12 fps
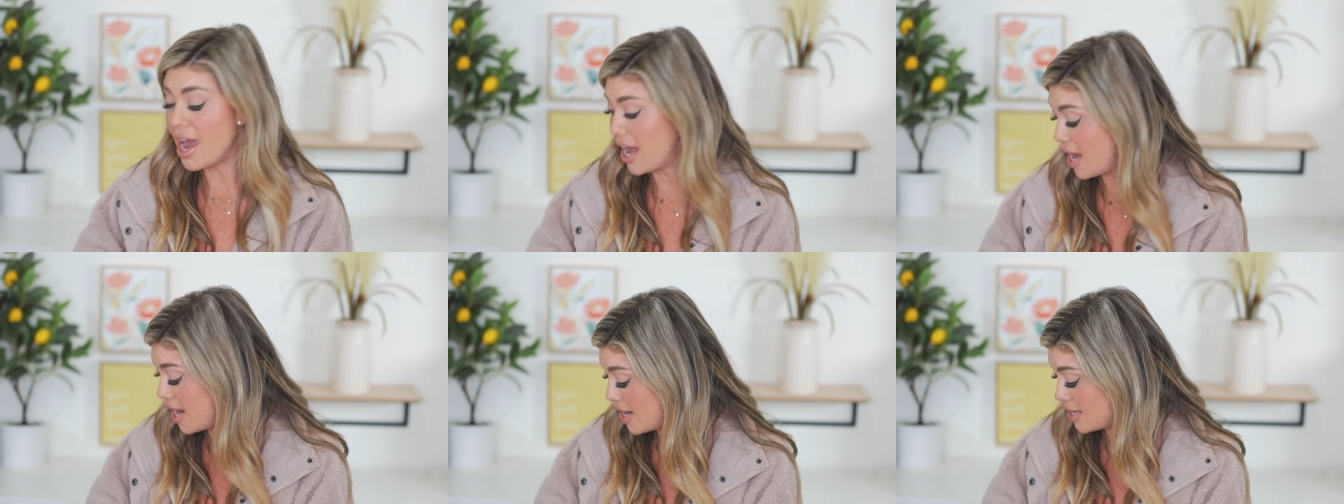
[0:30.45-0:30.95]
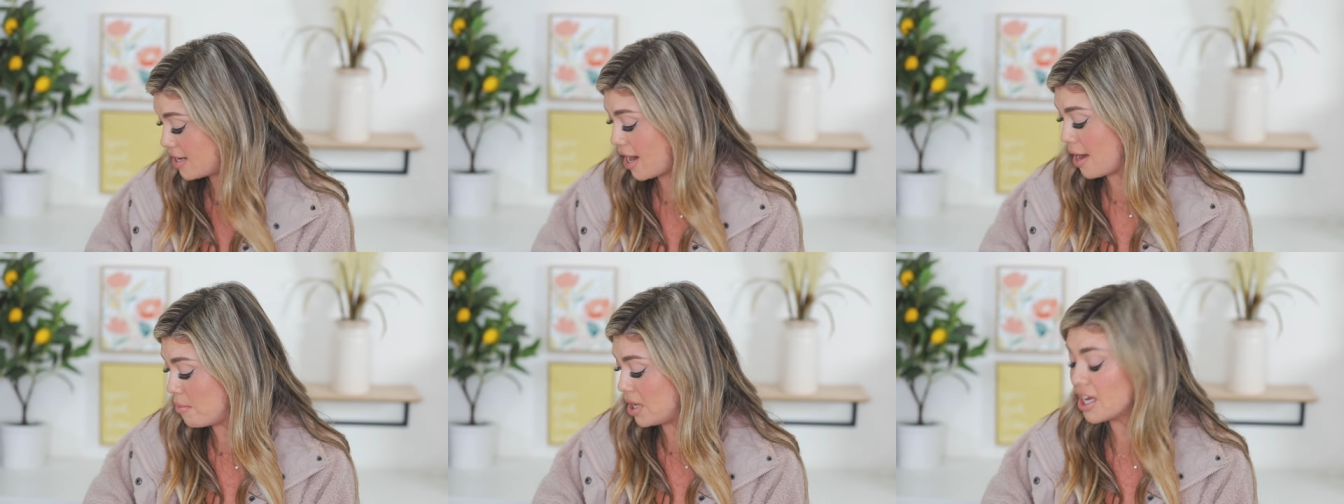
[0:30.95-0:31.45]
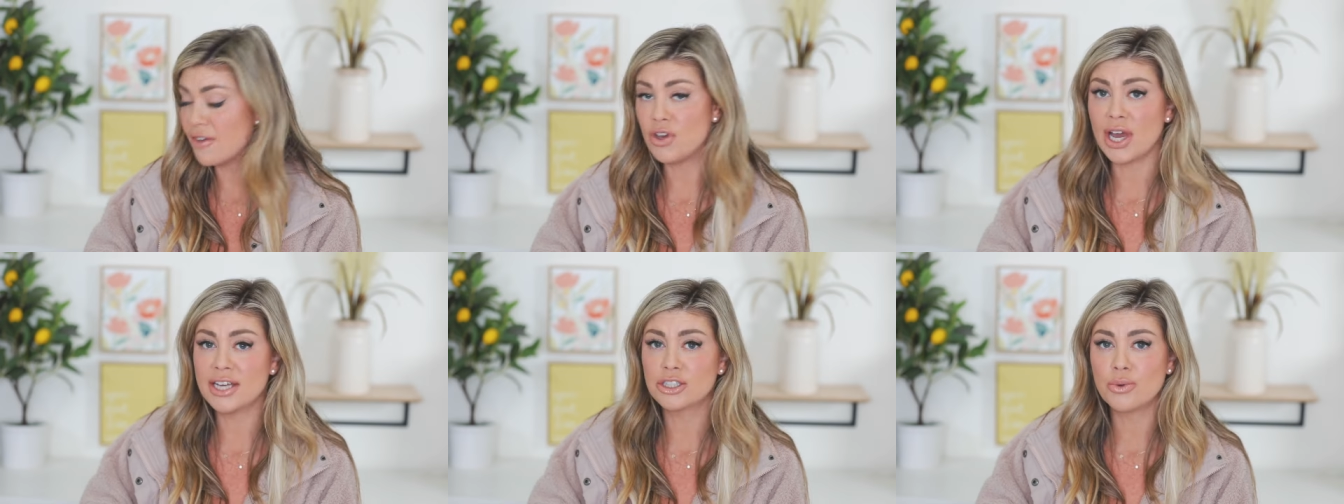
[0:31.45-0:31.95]
And I'm going to give you
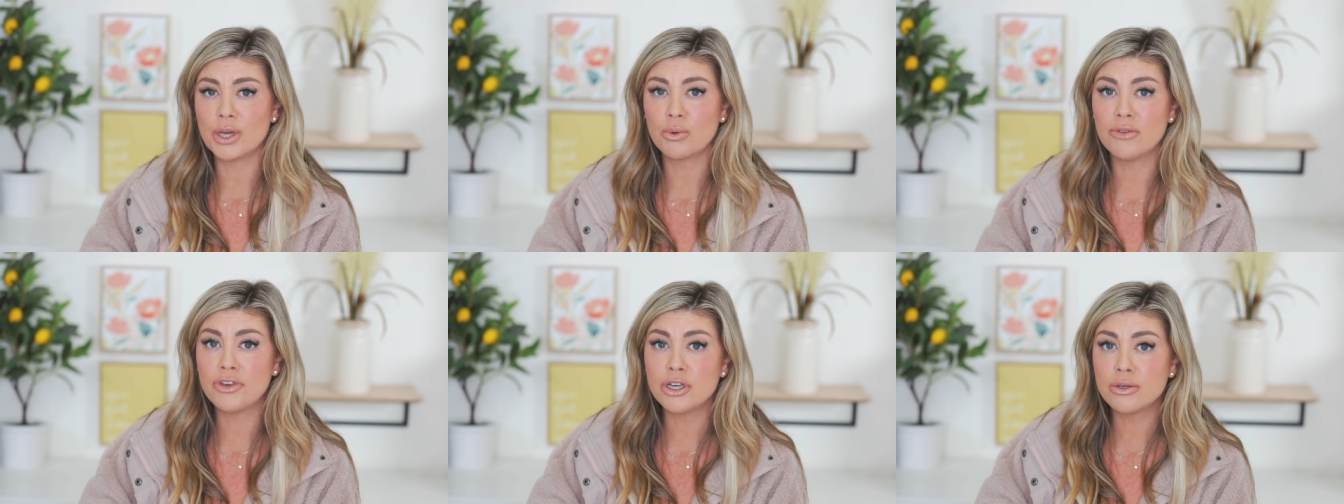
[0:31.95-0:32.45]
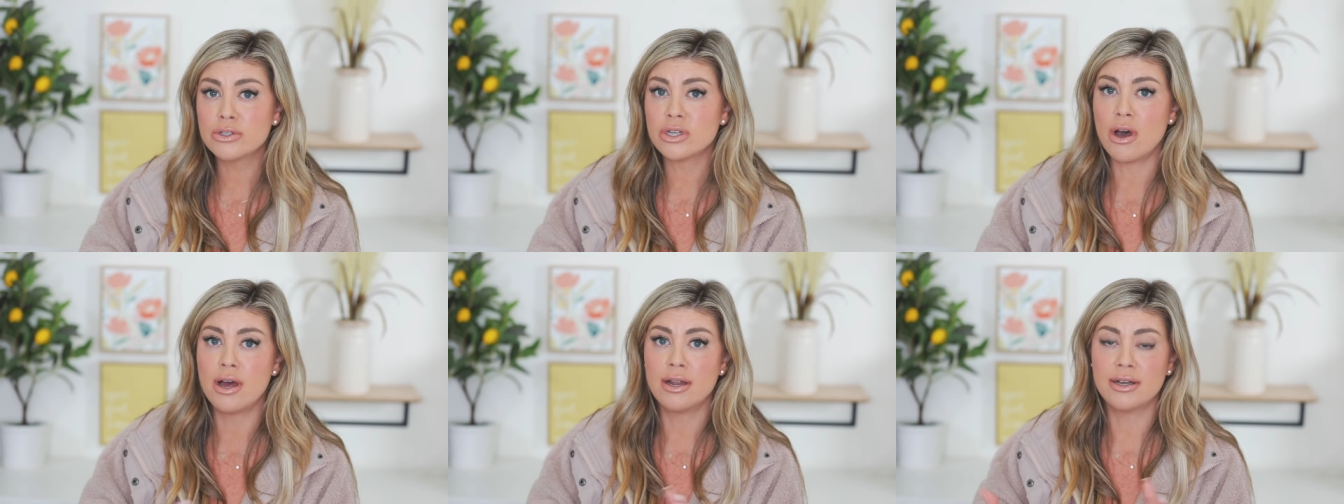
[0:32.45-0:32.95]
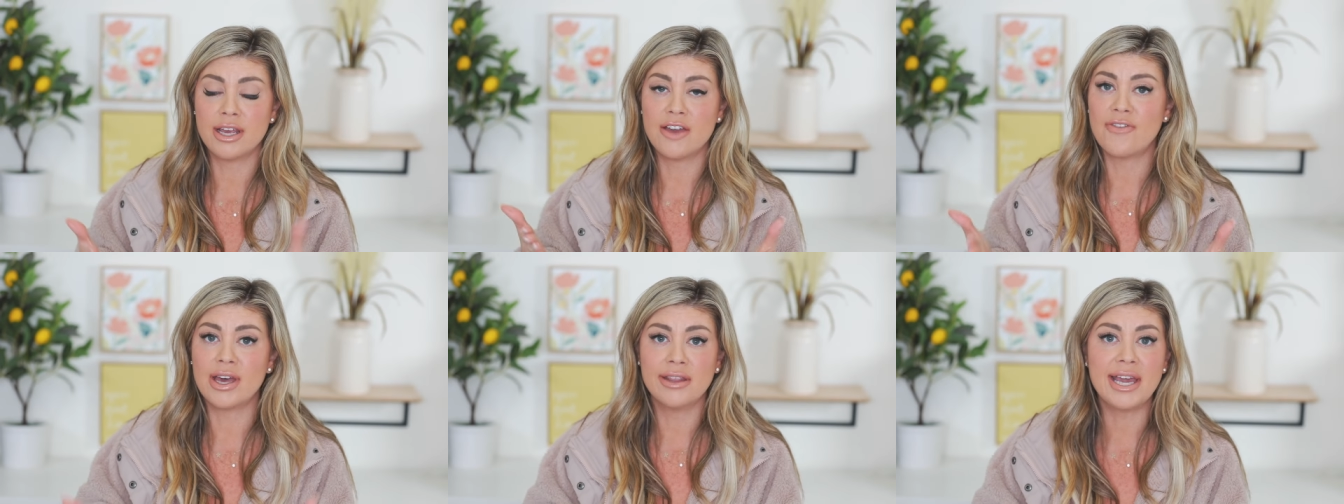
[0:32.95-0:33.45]
guys quick reviews on
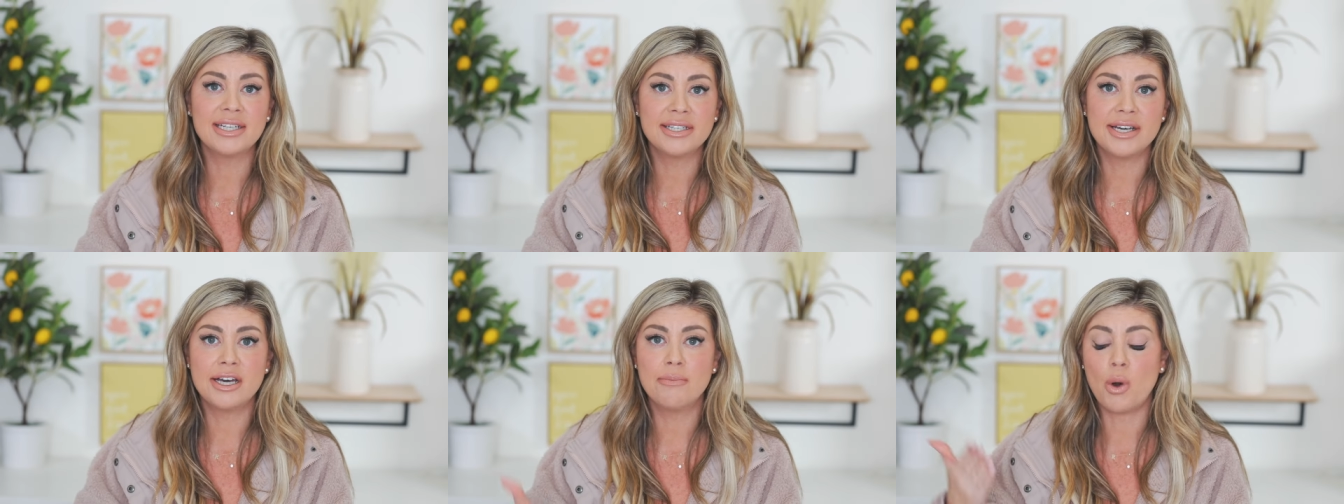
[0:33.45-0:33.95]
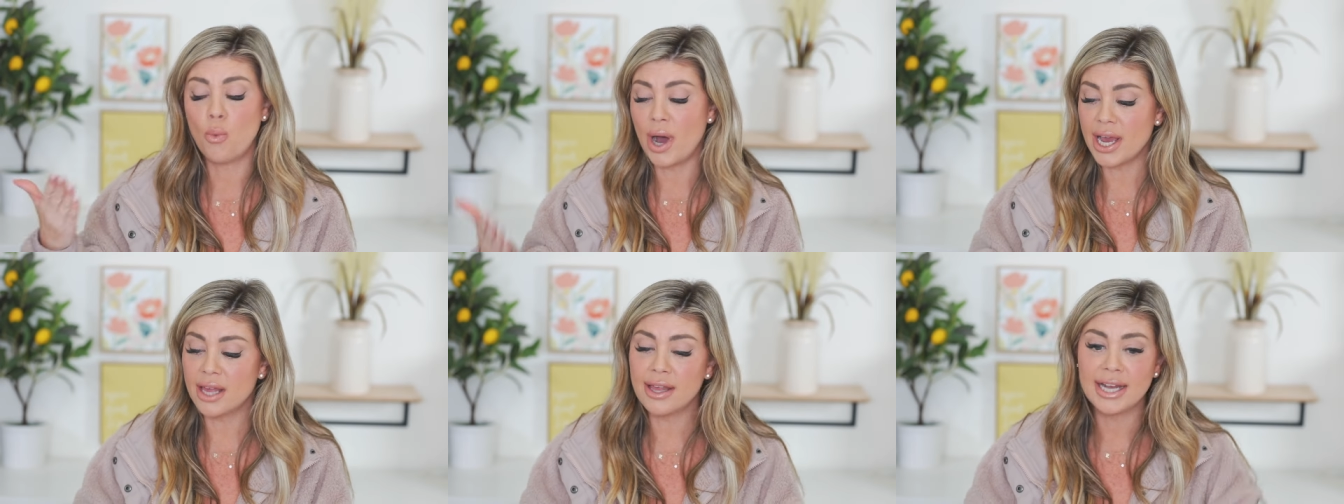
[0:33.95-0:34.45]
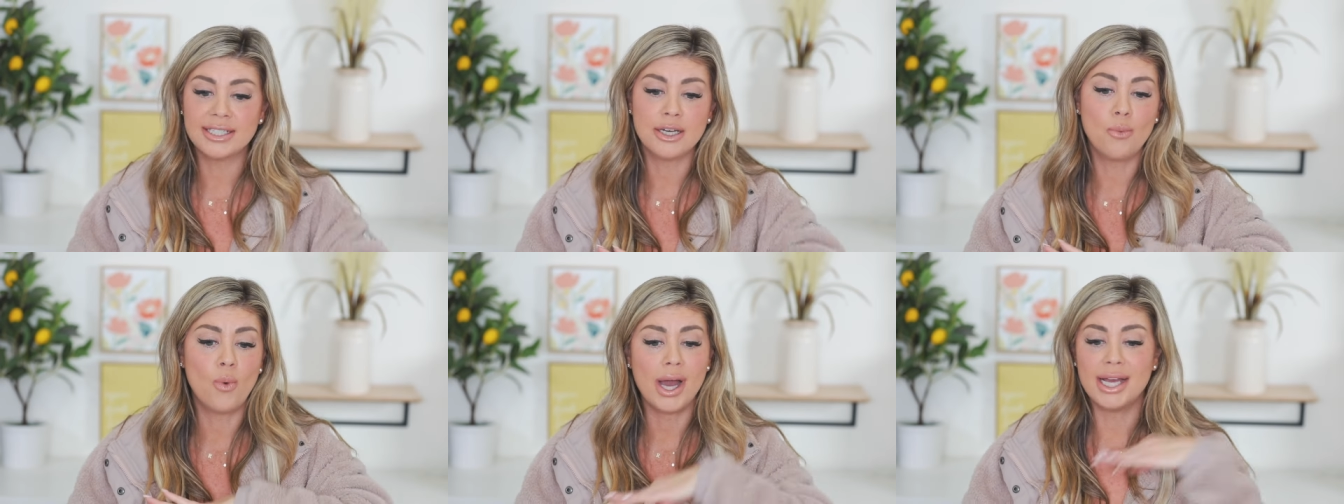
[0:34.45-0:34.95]
if I liked them, why I liked
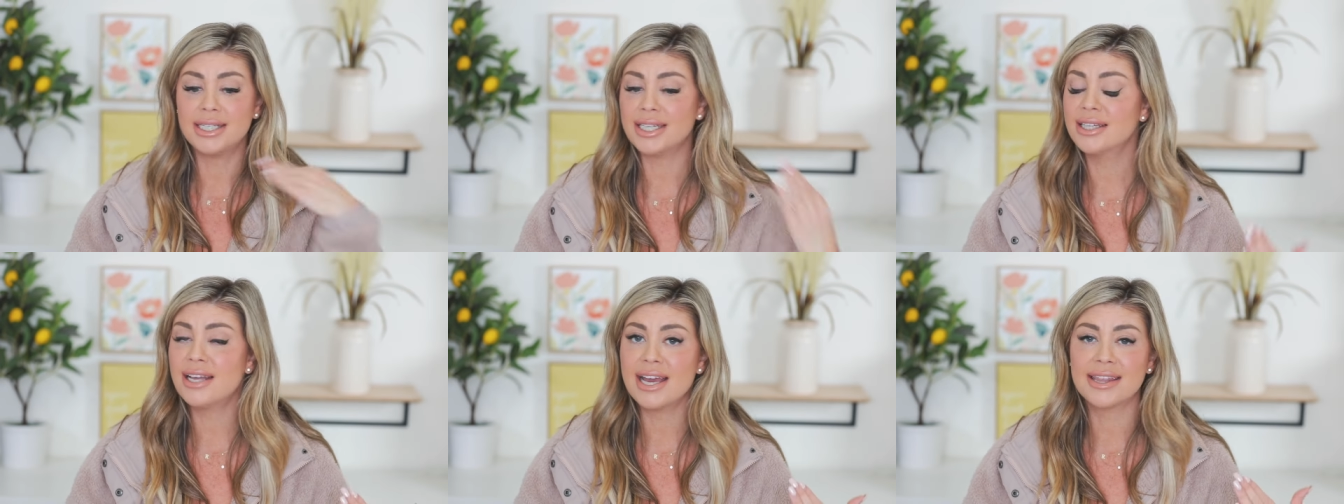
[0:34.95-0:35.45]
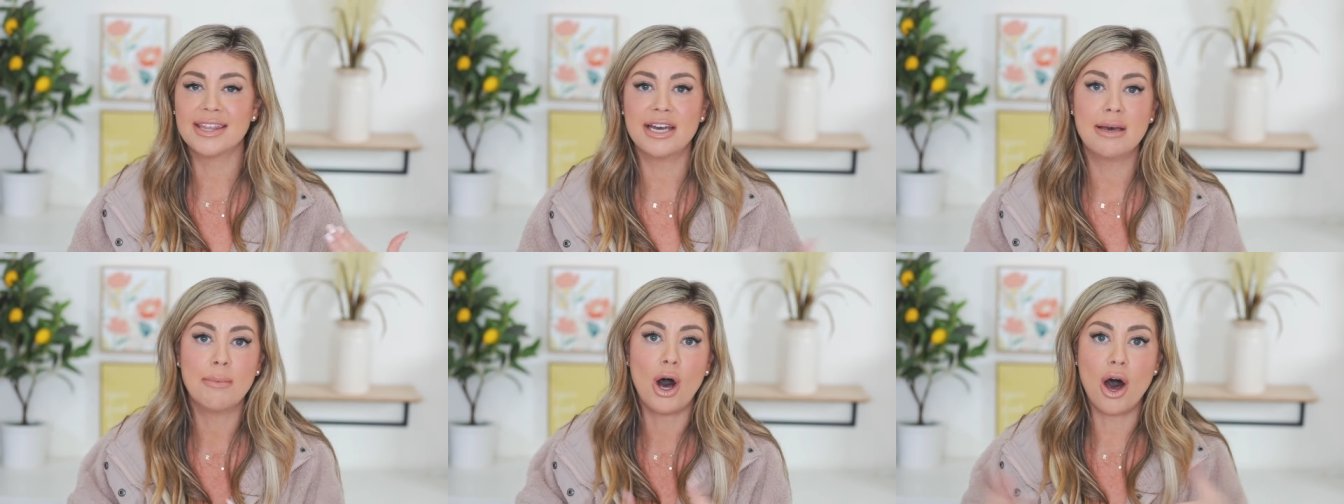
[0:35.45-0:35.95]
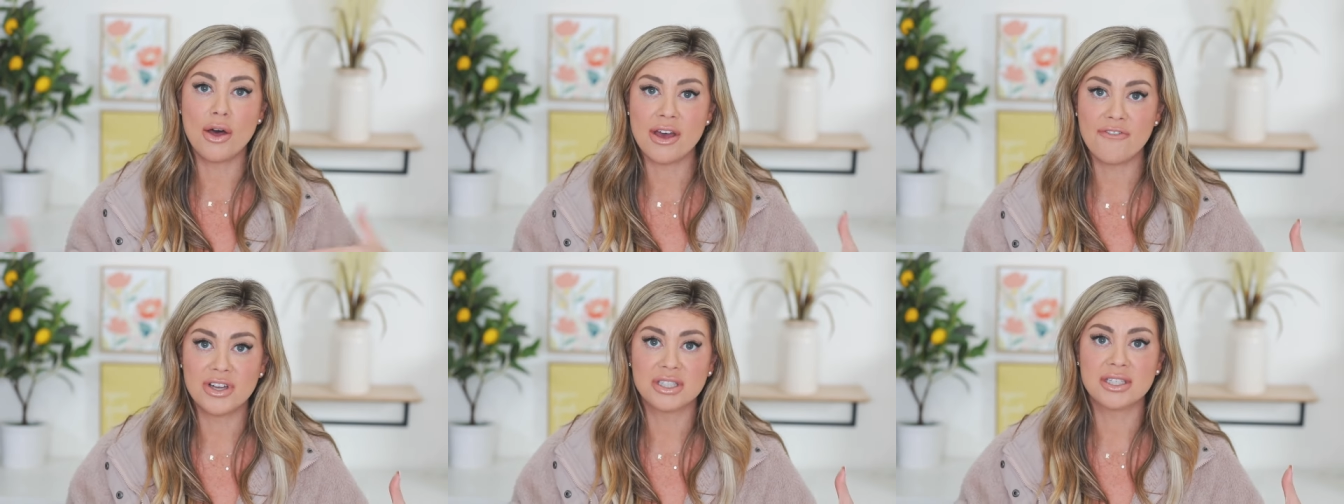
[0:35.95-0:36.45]
them, why I didn't like them, all
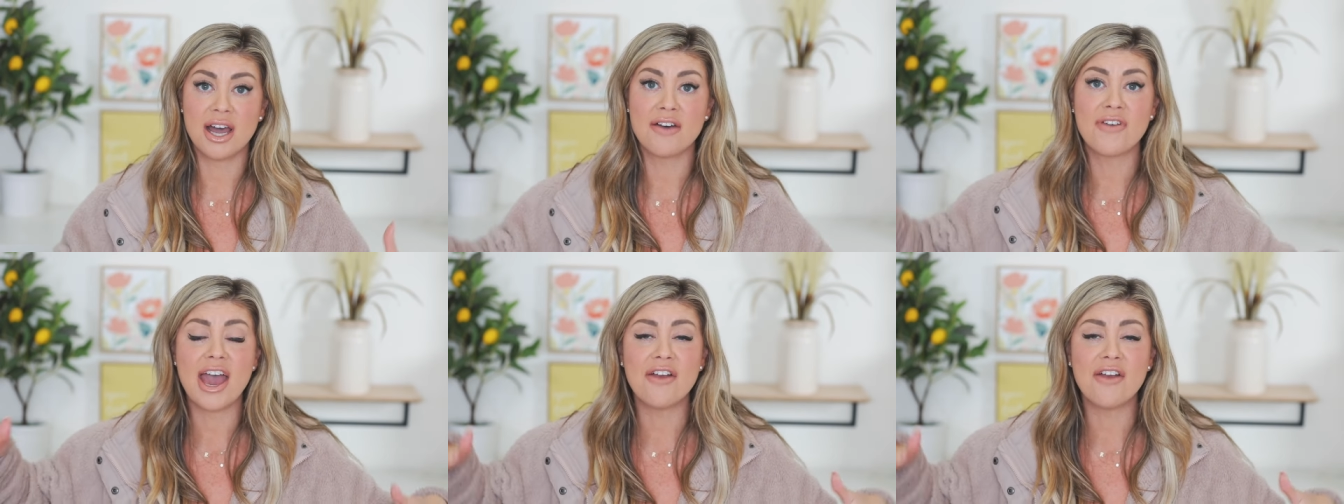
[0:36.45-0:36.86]
that fun stuff.